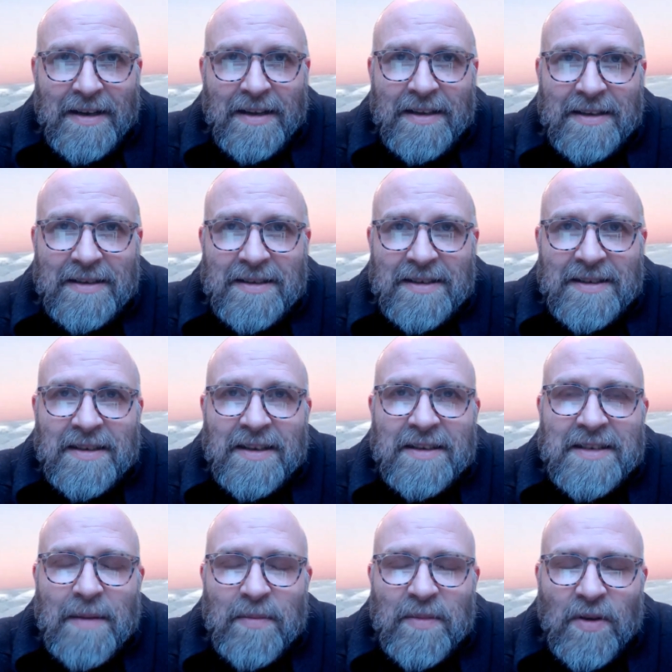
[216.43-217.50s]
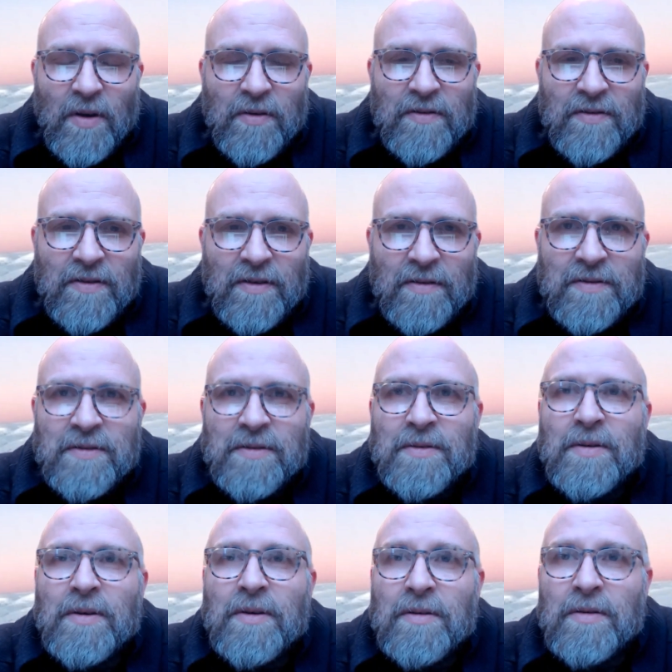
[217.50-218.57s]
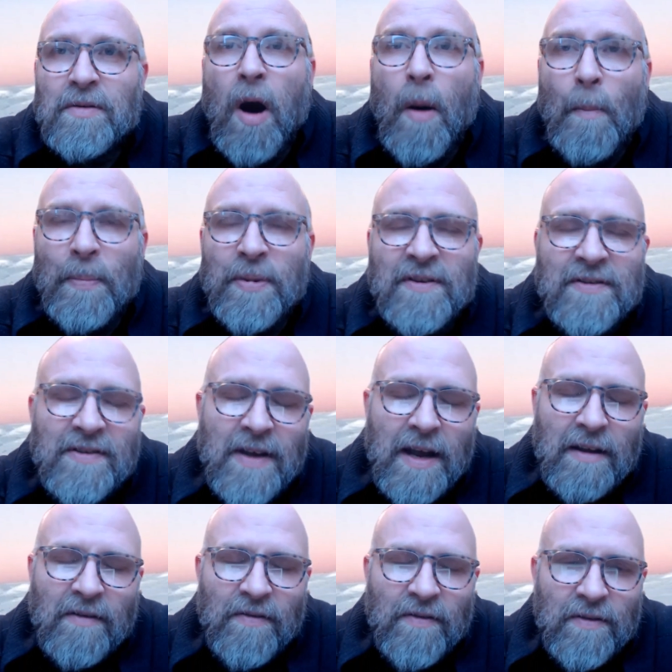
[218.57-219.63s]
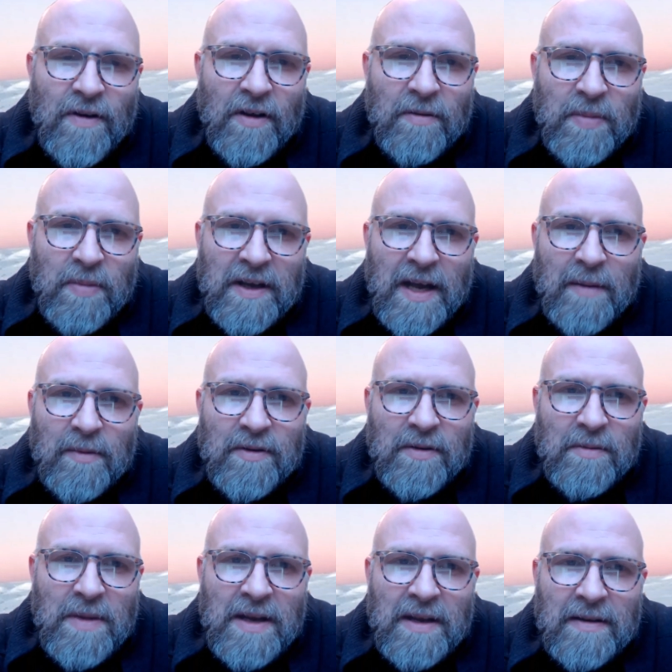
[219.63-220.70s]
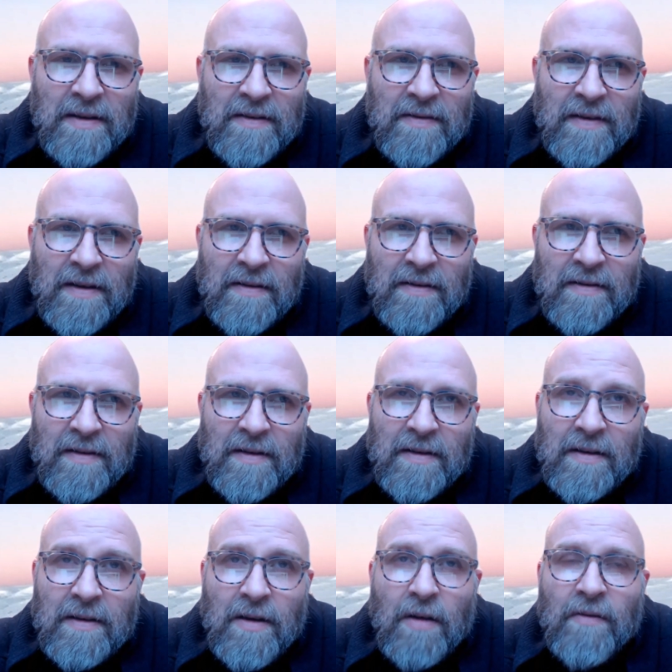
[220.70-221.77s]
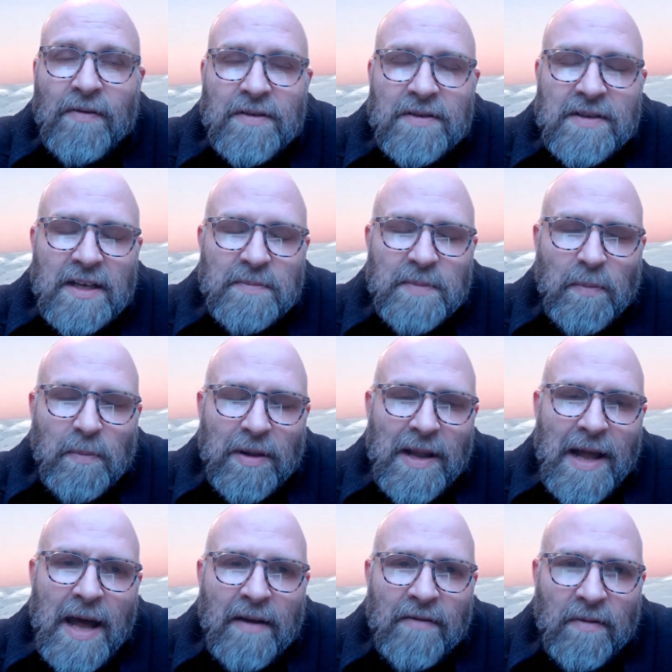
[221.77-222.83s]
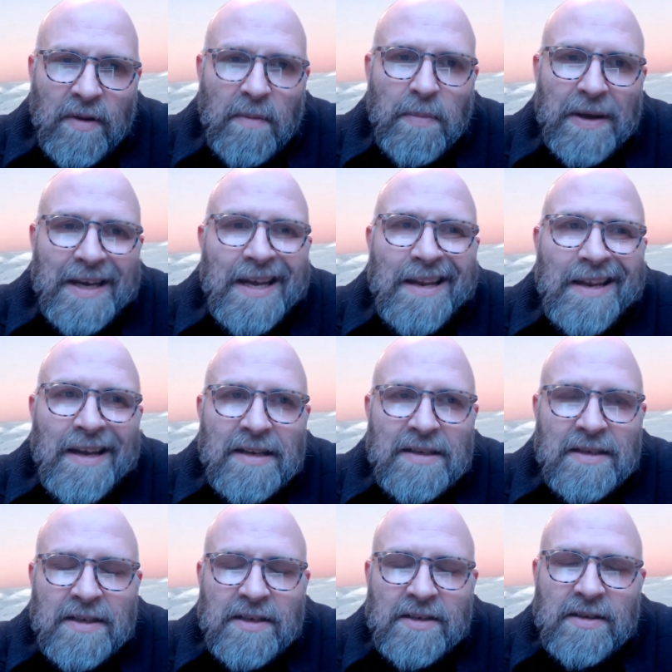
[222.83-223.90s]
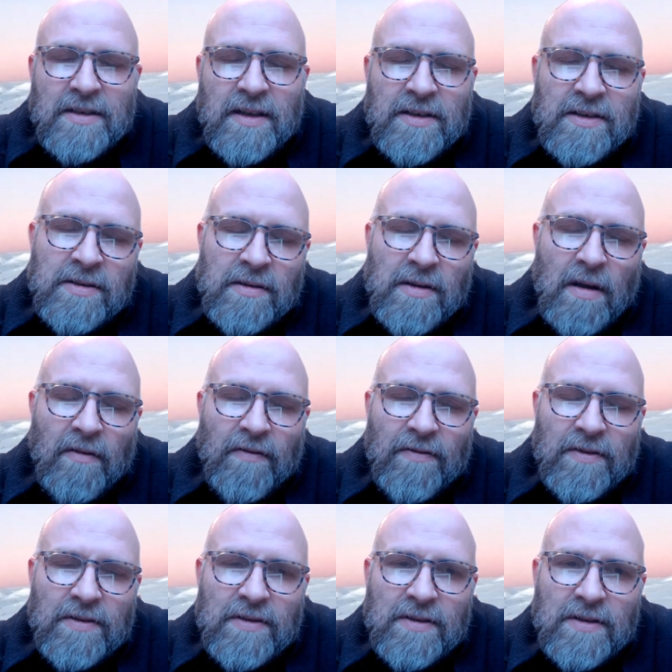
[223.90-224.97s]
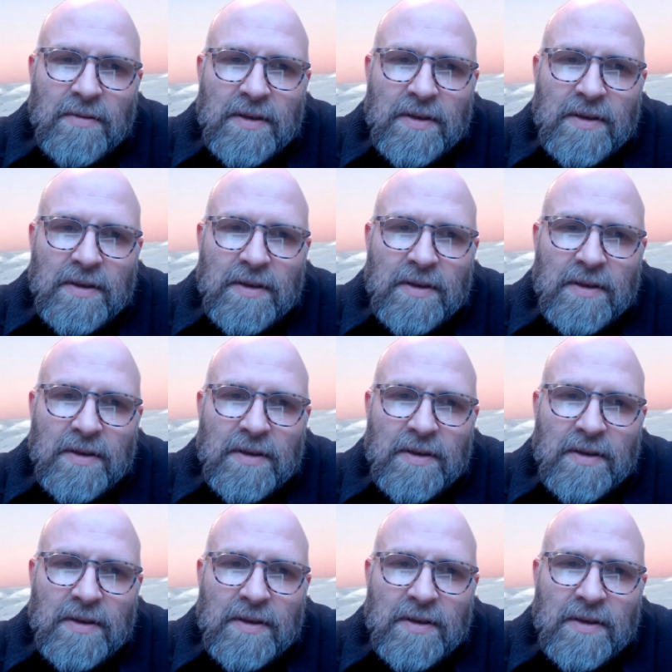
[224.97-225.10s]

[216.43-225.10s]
This is an attempt not sort of to compensate for not being able to meet. It's a conference that's been planned from the beginning as a digital conference.